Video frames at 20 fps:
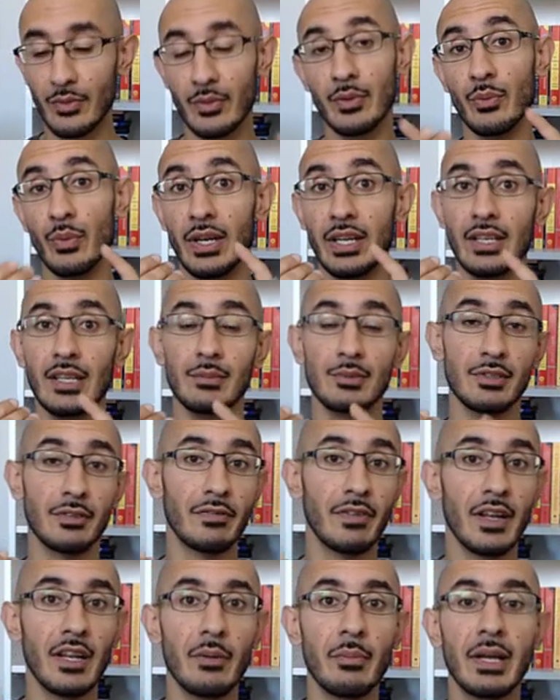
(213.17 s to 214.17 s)
when it comes to
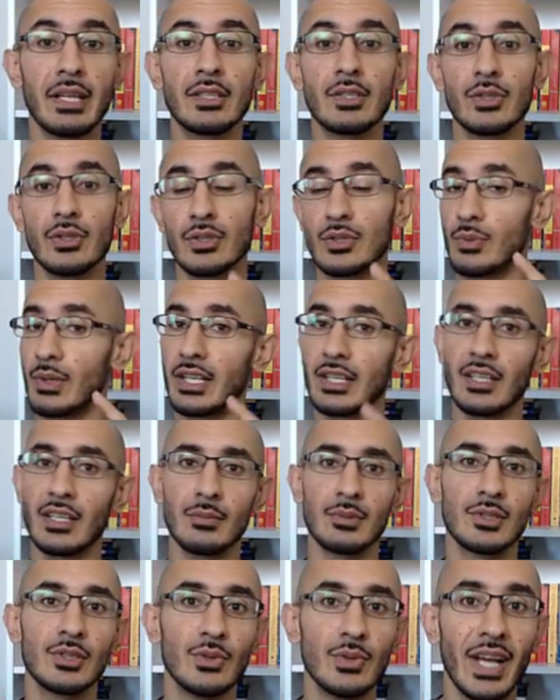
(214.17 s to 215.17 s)
fundamentals, when it
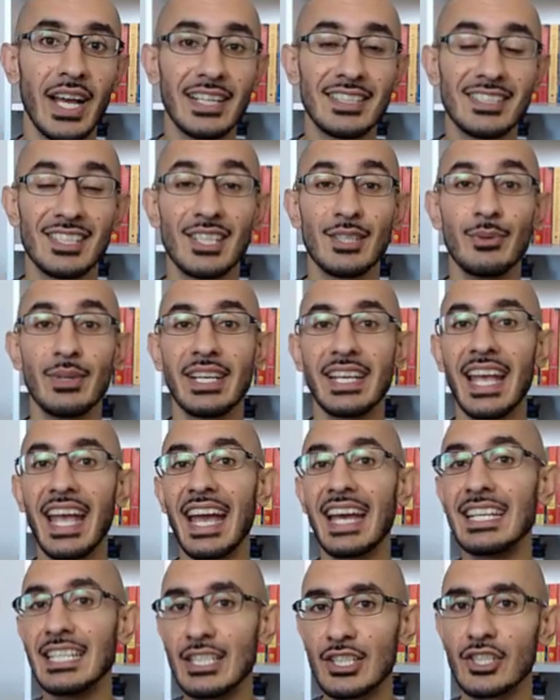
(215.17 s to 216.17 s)
comes to executing
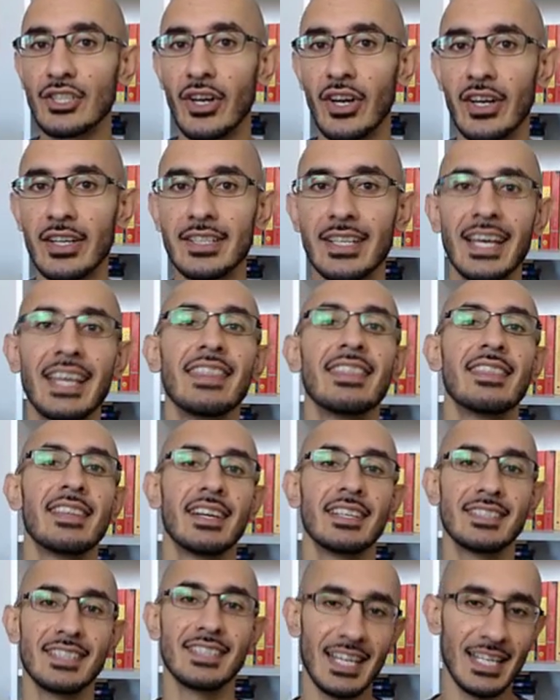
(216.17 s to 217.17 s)
any shot and
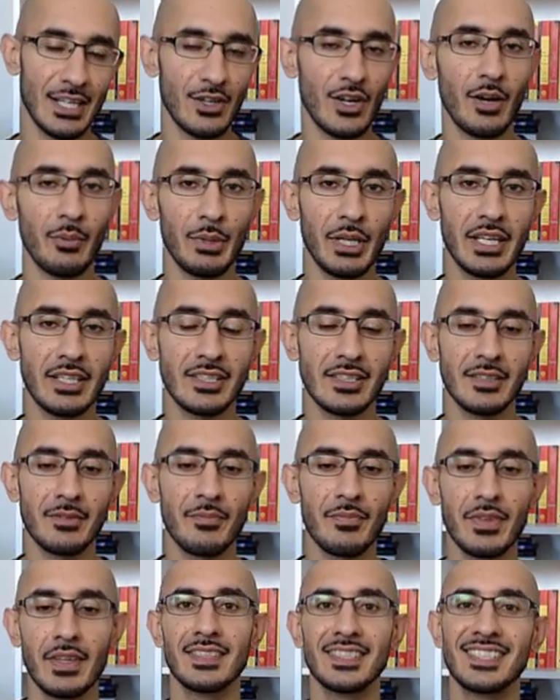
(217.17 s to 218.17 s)
thus any combination.
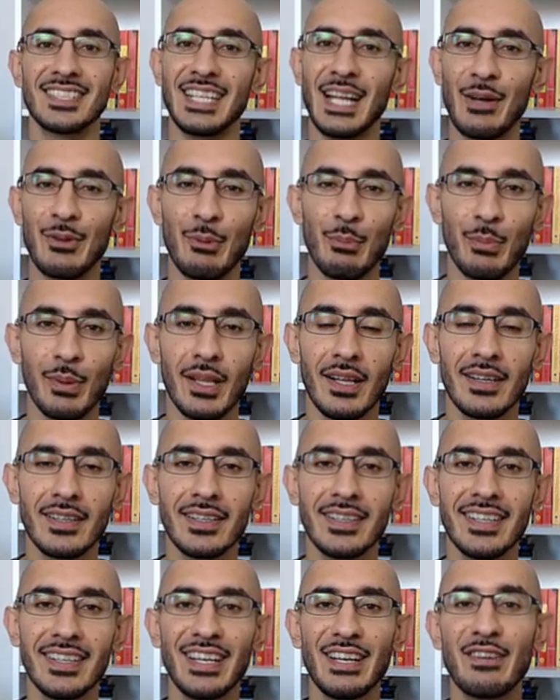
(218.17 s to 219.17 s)
So now the
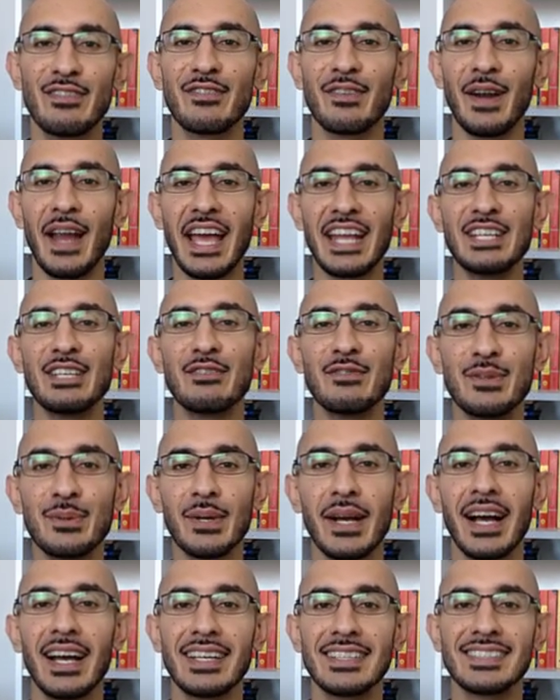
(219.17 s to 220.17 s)
plug for any of you
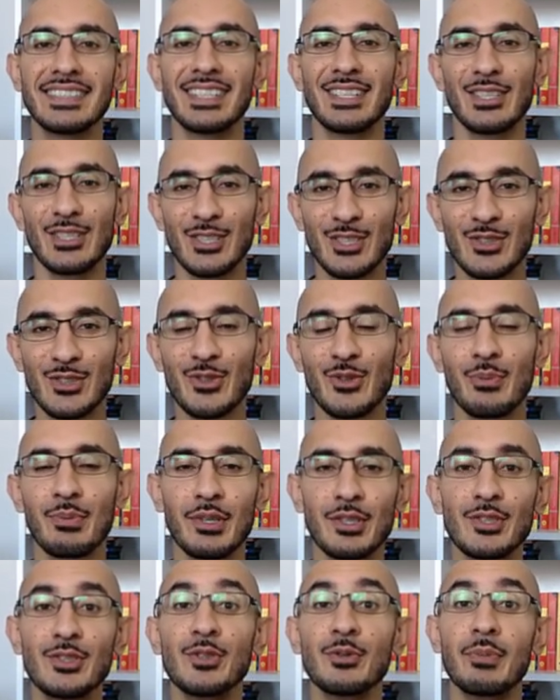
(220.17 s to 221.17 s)
guys that are
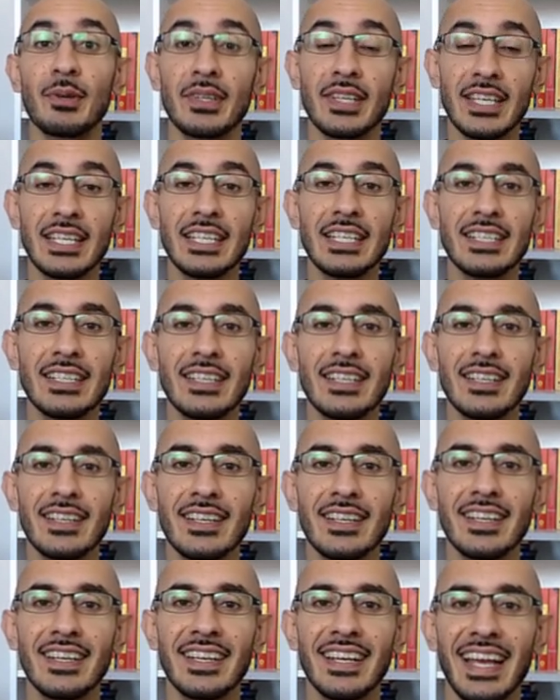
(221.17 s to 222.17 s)
super, super keen,
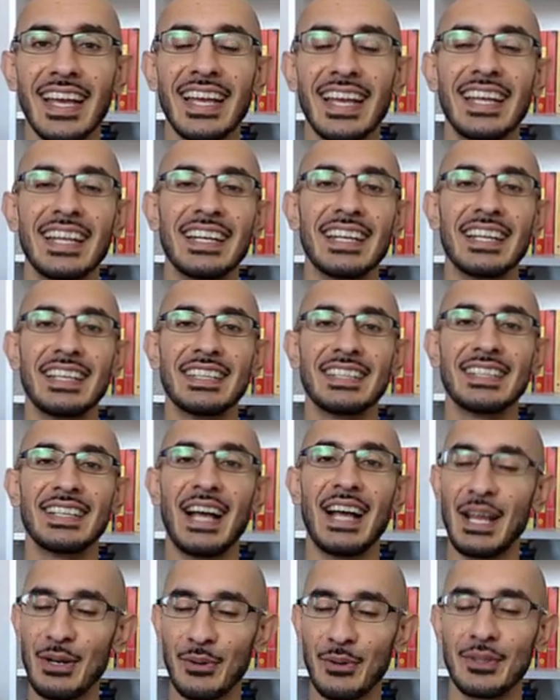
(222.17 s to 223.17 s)
and
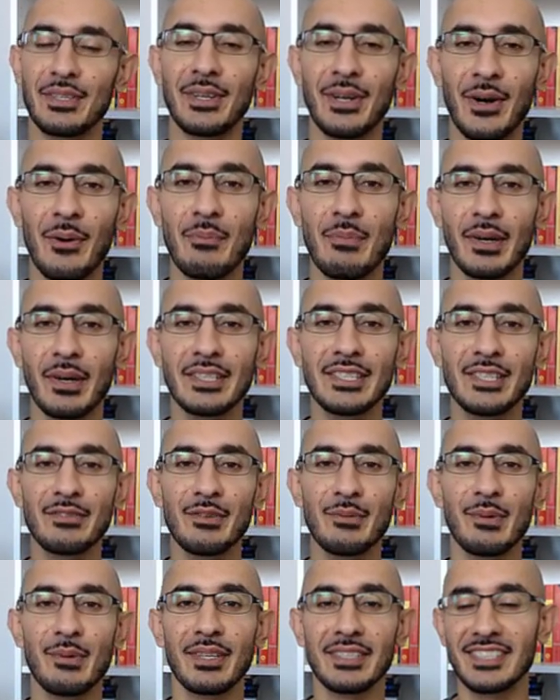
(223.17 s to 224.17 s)
I know there are a bunch of
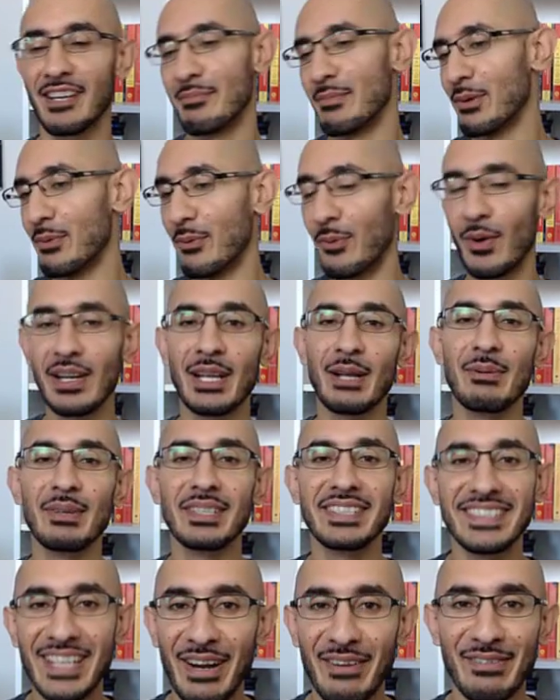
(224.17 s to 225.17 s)
you because I've been working
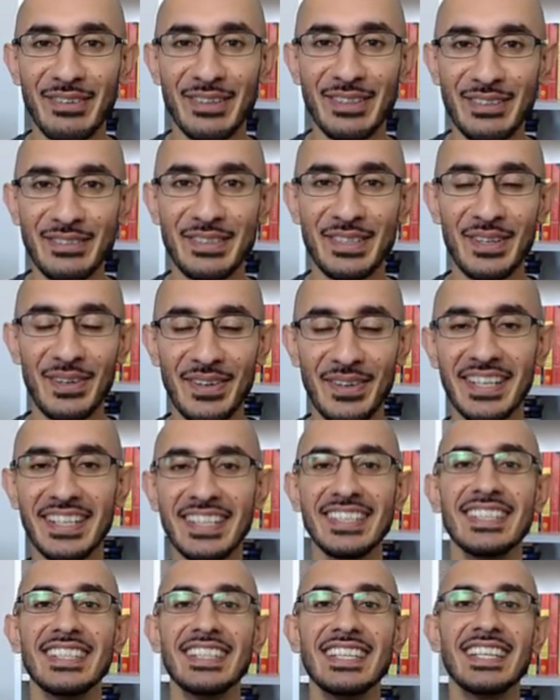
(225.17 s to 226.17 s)
with several of you,
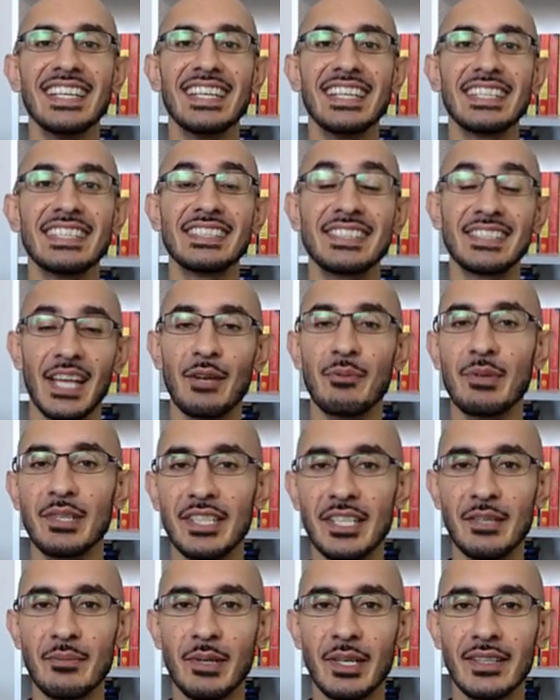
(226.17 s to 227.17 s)
send me
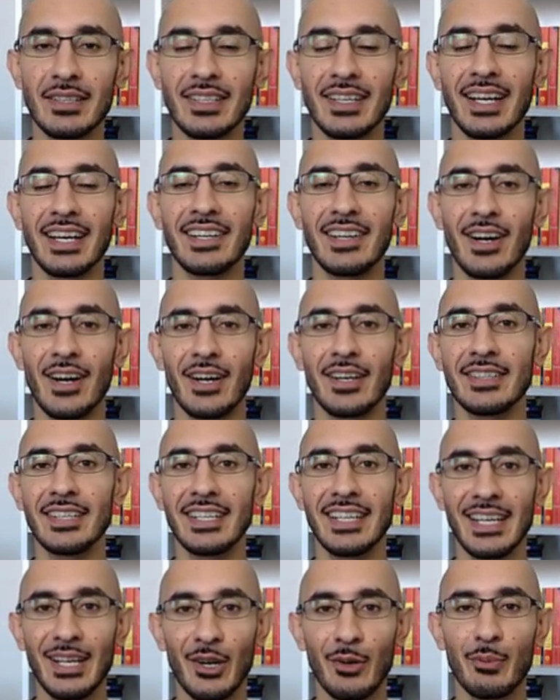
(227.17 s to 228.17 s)
an email at
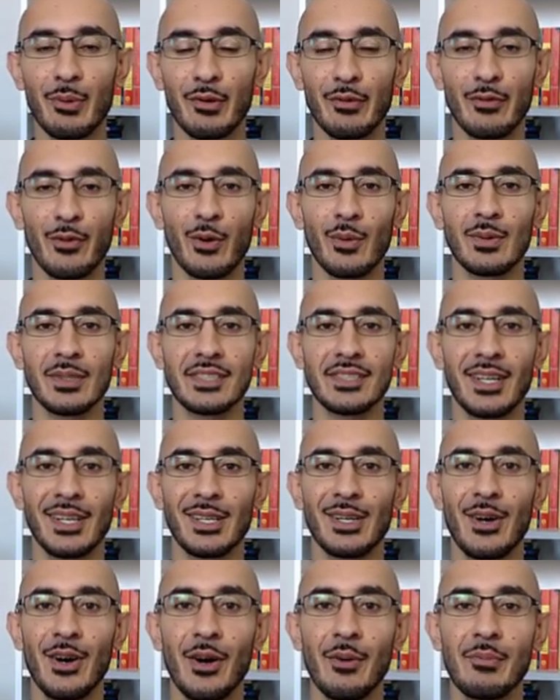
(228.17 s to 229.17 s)

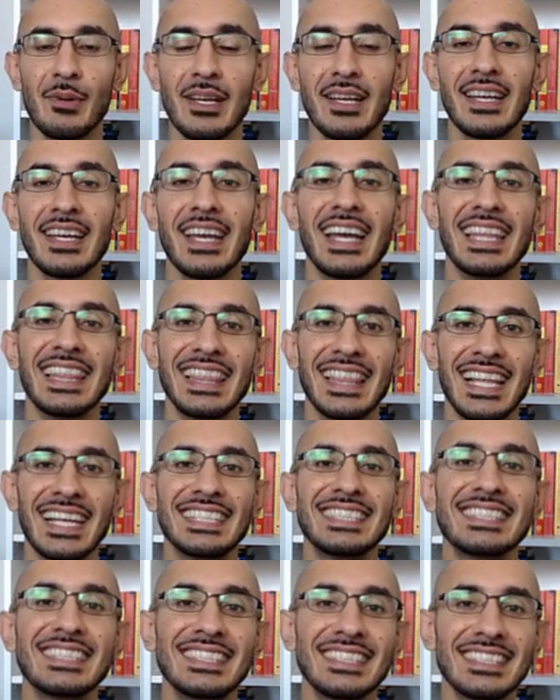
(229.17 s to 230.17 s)
aha.arproformance.com and
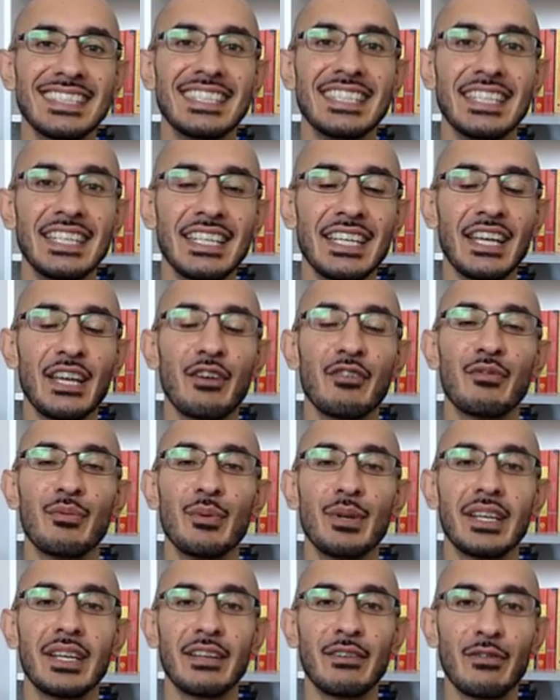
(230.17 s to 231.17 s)
let's see if
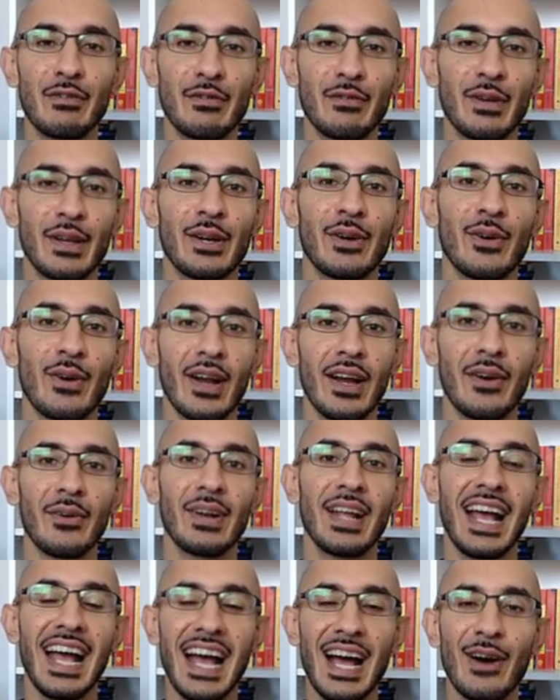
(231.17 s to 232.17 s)
we can figure out
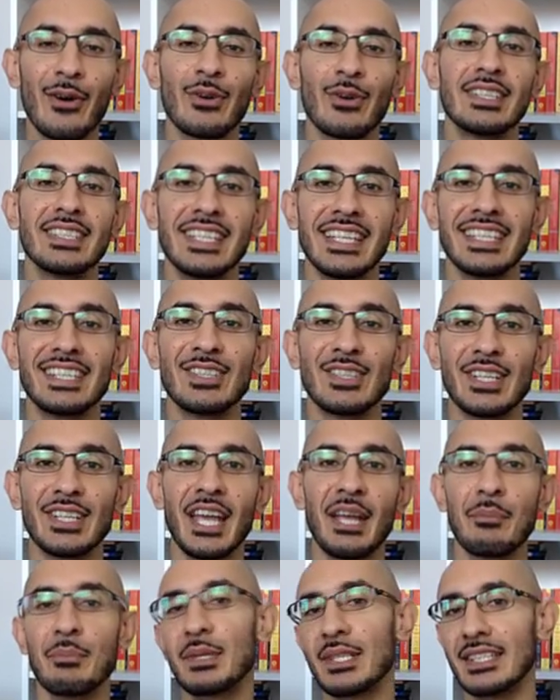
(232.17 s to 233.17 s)
how to take your
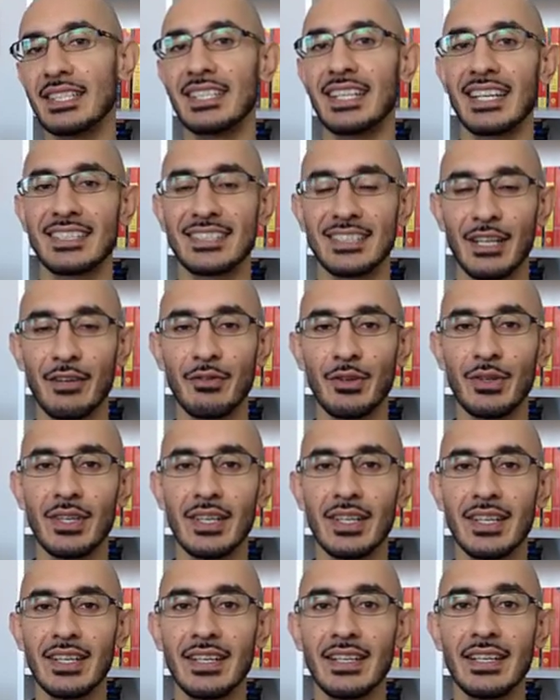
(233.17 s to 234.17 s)
game to the next level.
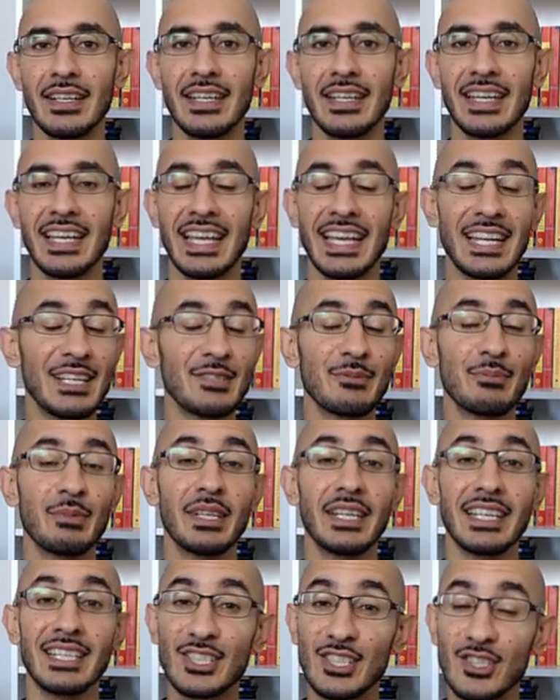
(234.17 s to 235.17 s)
It has
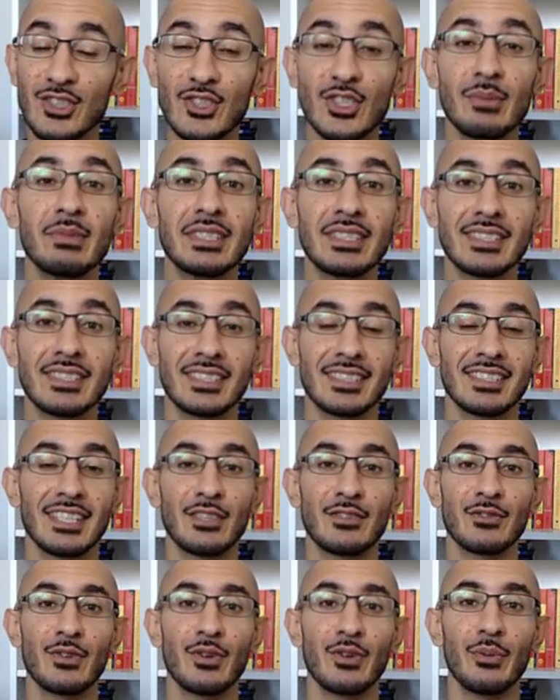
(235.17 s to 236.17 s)
been extremely
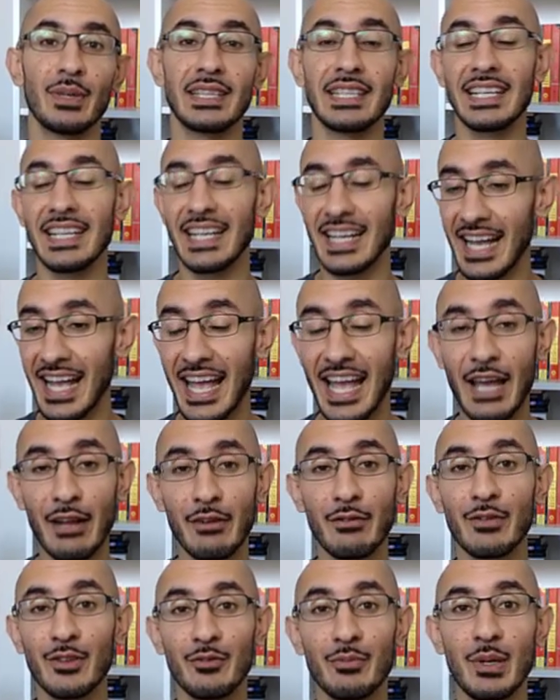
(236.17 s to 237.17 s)
successful with a
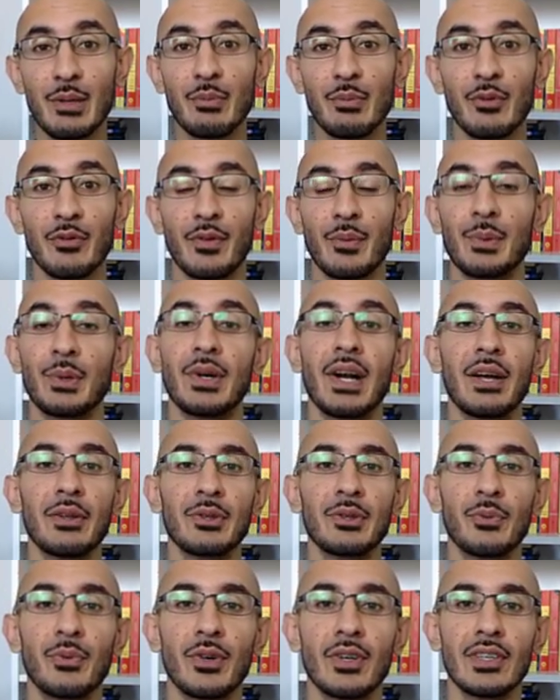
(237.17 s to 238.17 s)
handful of people from around
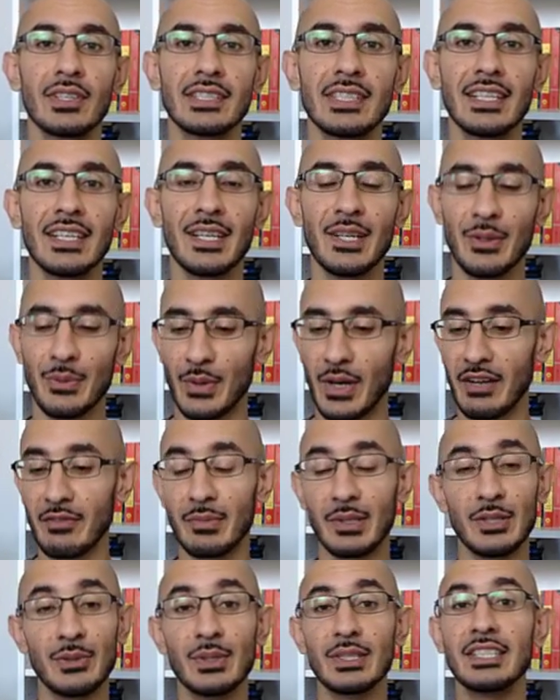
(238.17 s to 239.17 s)
the world, where I've
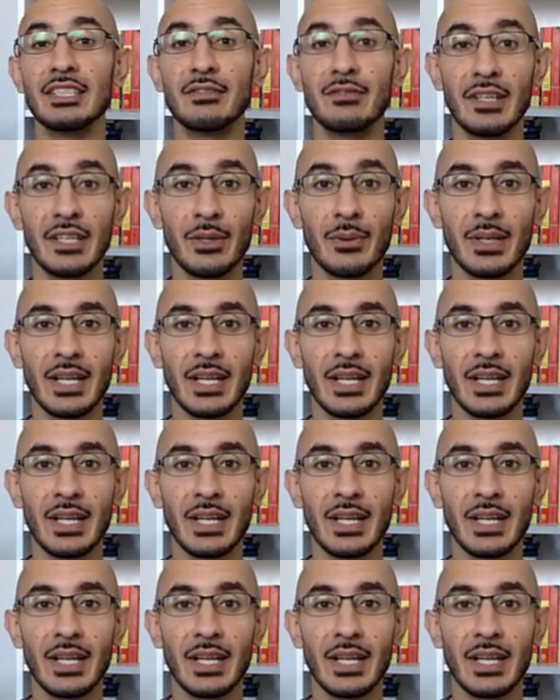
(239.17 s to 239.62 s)
been doing these video